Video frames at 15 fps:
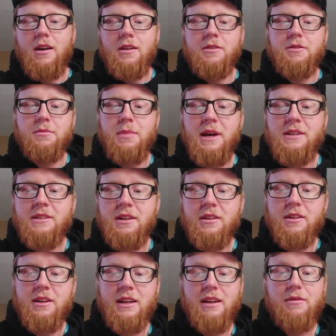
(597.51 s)
And so
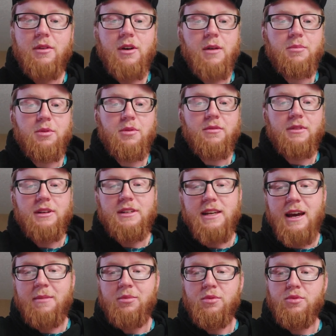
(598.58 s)
basically, to give a couple of
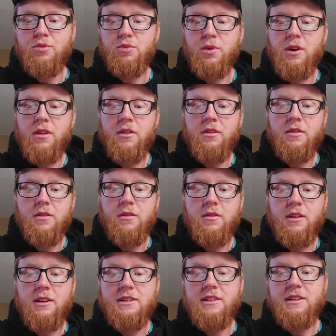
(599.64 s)
examples, one of the
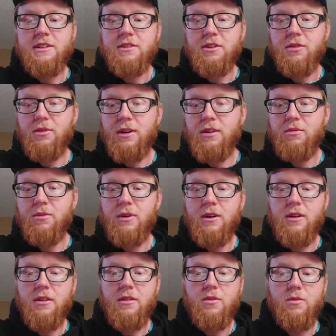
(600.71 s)
things he disagreed
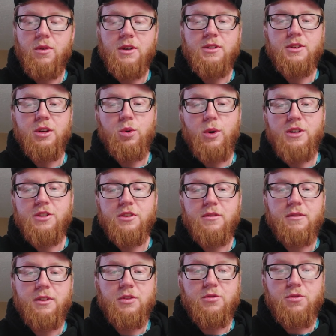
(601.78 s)
with was the question
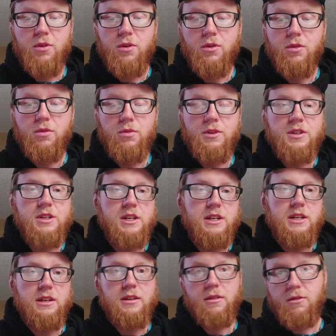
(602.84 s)
of control, which
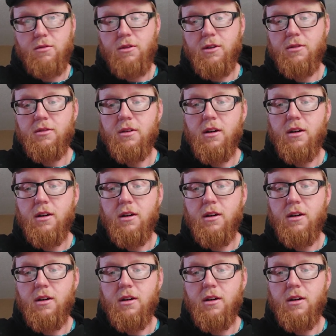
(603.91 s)
he quote,